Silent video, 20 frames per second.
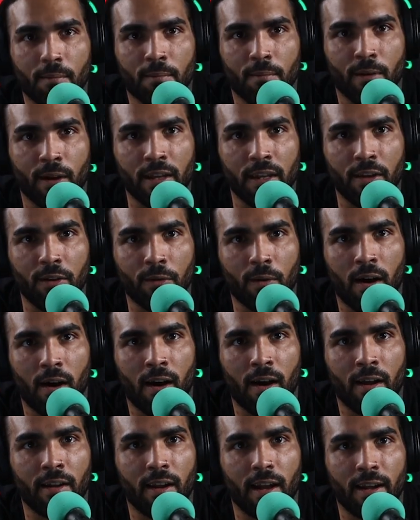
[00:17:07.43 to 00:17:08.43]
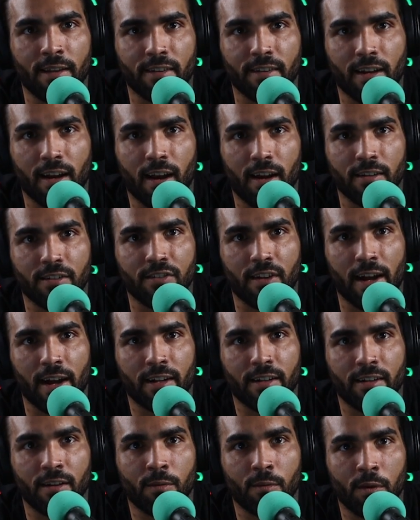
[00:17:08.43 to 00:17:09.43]
bring you on as a
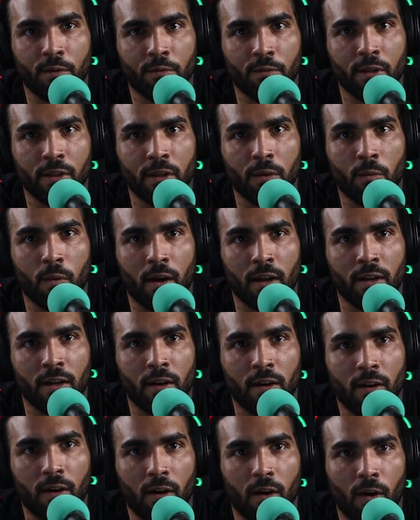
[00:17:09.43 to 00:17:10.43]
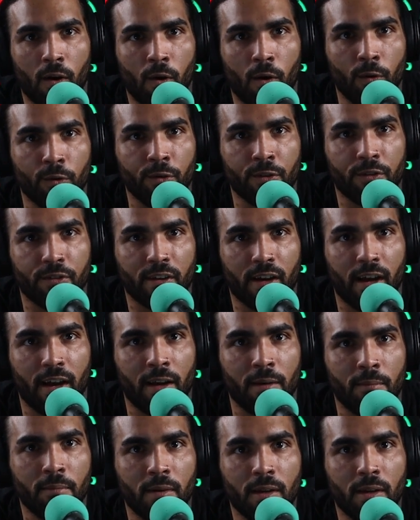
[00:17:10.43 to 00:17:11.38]
contractor. We really want to own your time,